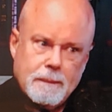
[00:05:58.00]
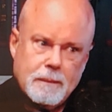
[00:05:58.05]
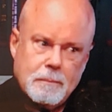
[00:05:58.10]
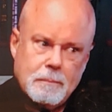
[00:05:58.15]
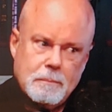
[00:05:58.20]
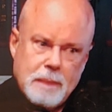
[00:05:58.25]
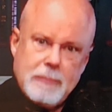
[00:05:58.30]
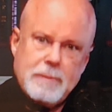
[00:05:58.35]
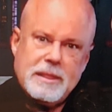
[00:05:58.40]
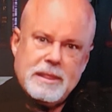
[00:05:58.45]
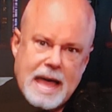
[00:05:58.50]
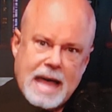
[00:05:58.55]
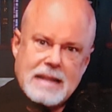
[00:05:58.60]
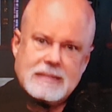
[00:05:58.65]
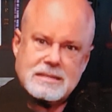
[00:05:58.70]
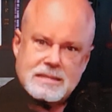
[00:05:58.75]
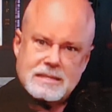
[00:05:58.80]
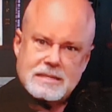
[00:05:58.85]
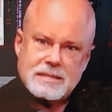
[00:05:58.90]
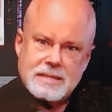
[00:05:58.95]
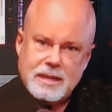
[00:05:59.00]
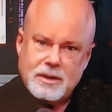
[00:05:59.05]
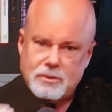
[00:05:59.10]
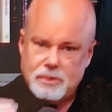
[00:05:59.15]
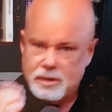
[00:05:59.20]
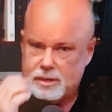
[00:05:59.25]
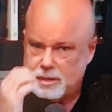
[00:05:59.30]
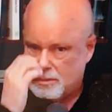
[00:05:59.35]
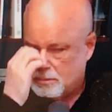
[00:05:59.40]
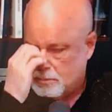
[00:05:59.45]
maybe that's the
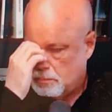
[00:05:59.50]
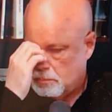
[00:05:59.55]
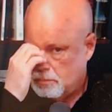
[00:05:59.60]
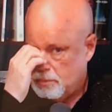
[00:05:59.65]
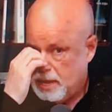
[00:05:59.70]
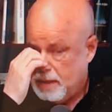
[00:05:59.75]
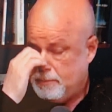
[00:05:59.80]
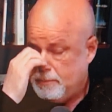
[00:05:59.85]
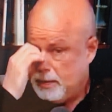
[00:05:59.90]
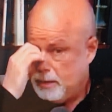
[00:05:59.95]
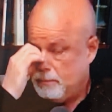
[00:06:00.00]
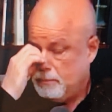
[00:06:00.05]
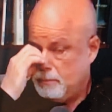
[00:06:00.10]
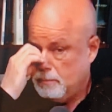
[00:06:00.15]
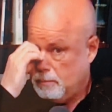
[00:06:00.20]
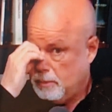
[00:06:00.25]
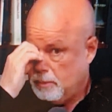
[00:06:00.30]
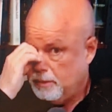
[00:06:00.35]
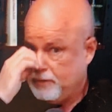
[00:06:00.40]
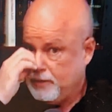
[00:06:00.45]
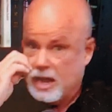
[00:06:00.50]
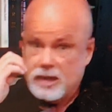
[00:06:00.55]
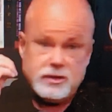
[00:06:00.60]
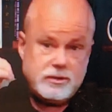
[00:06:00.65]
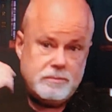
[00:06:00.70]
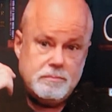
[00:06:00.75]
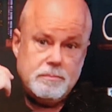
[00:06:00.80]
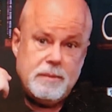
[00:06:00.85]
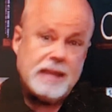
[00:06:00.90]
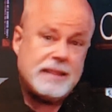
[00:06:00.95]
secret. Maybe if I
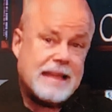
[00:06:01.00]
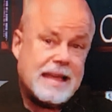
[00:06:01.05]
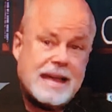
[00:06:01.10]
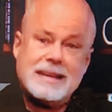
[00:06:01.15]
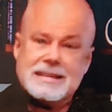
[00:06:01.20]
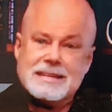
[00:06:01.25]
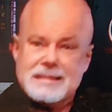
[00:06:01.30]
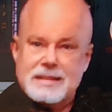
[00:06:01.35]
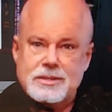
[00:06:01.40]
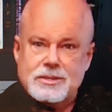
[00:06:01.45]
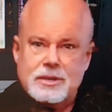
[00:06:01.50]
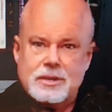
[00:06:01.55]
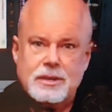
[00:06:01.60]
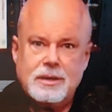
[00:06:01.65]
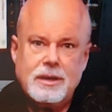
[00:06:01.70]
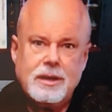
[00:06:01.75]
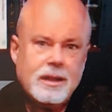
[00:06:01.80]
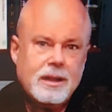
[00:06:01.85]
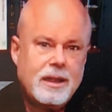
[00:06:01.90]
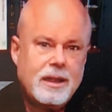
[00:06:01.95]
make that decision,